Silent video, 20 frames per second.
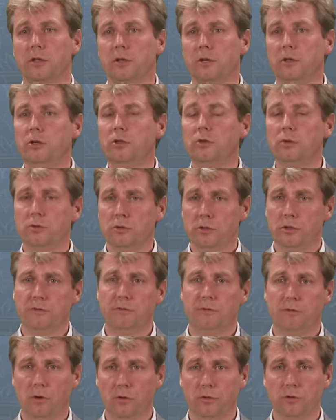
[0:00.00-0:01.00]
The huge
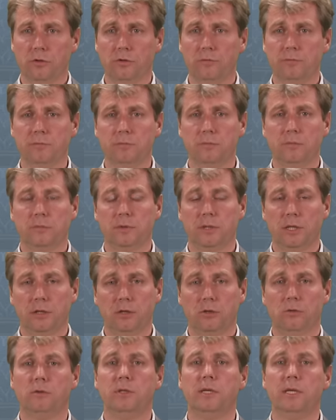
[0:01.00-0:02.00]
volume
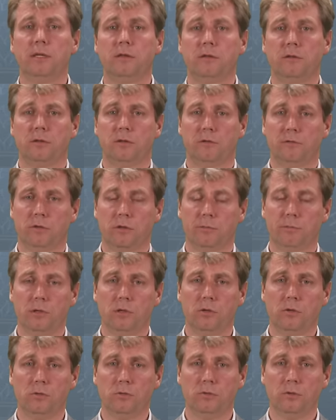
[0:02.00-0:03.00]
that you need for
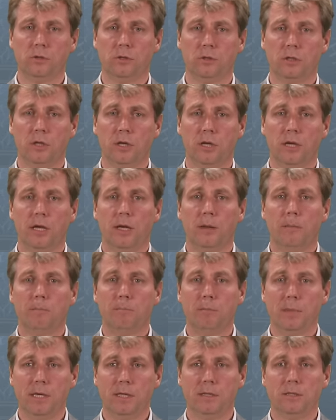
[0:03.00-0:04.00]
balloons
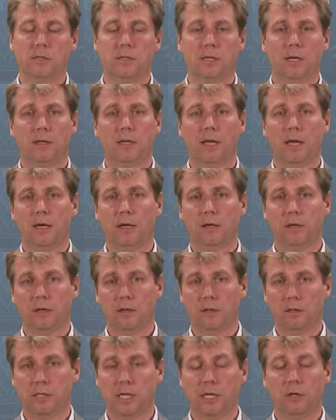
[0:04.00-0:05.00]
means that they
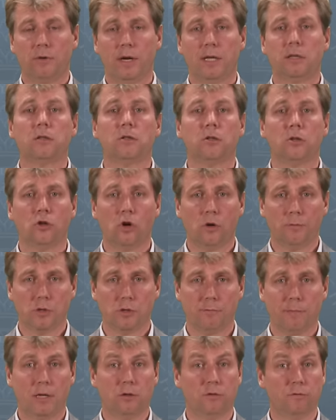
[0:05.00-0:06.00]
generate an
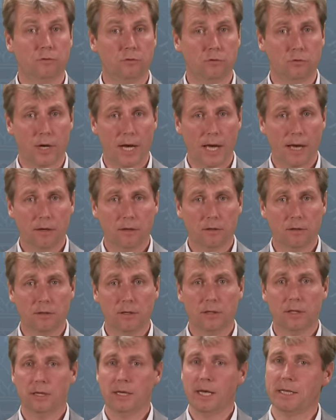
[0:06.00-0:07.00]
enormous amount of drag
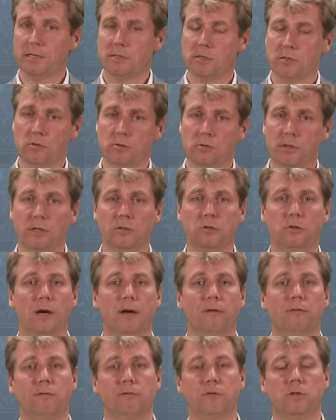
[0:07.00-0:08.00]
as soon as you
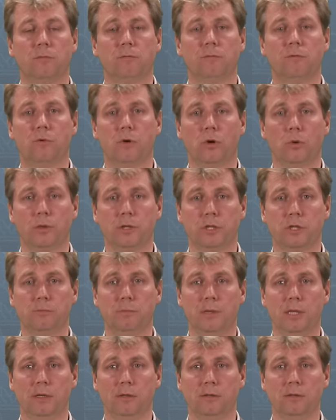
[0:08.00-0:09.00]
have some forward
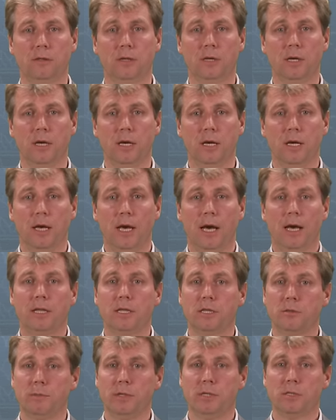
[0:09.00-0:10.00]
speed.
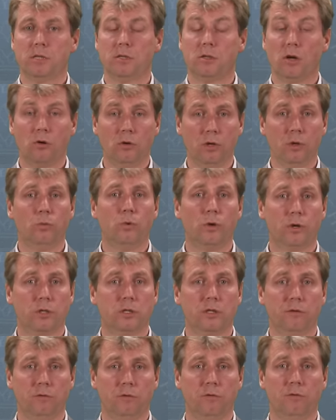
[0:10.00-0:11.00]
And this means it only
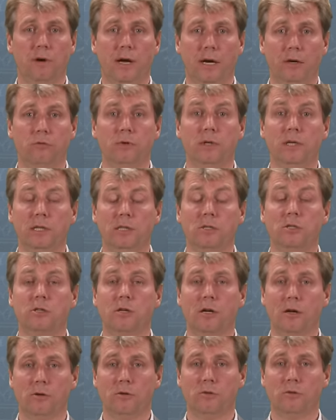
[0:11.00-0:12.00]
works if you fly really
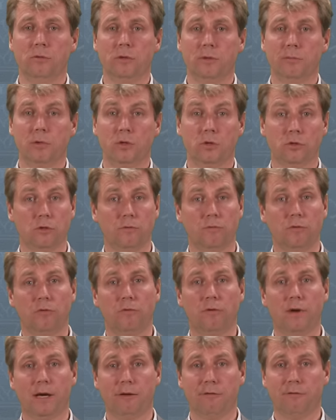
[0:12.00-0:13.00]
slow, because if you
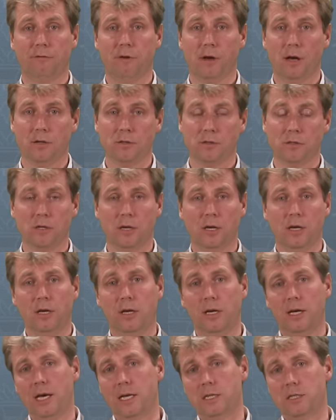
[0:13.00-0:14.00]
fly fast,
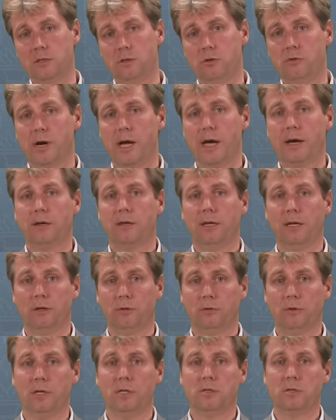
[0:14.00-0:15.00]
as drag
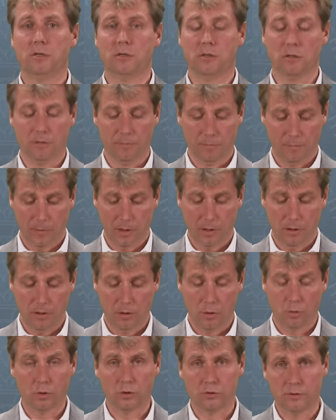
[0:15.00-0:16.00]
increases
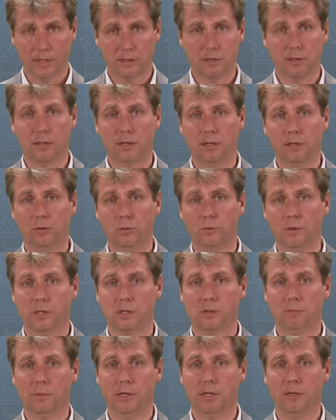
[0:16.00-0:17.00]
quadratically
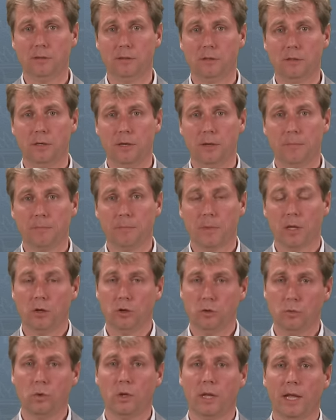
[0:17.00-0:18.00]
with speed,
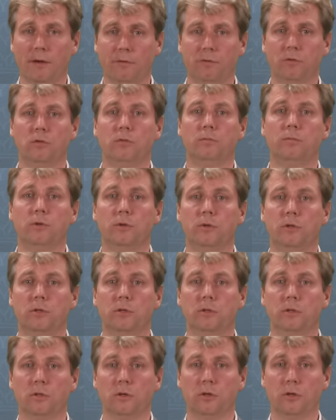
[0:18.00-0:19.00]
you will have to
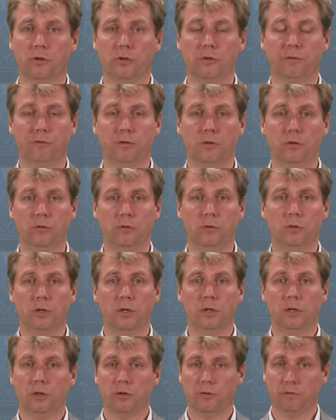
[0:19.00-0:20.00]
burn a lot of fuel
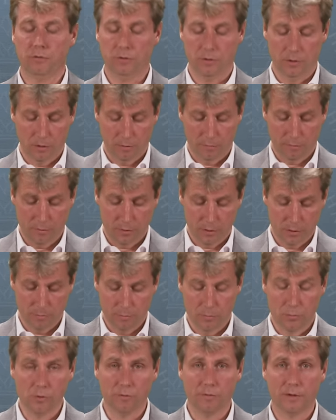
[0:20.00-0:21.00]
for
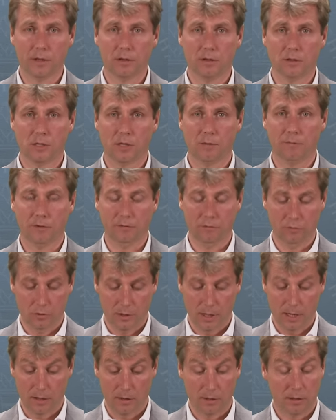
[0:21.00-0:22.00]
moving something
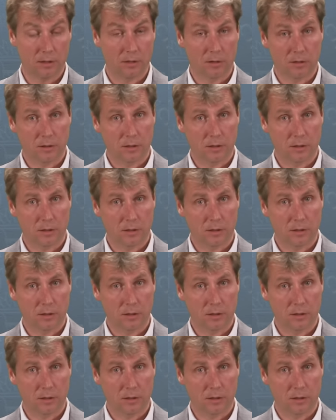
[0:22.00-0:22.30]
through the air,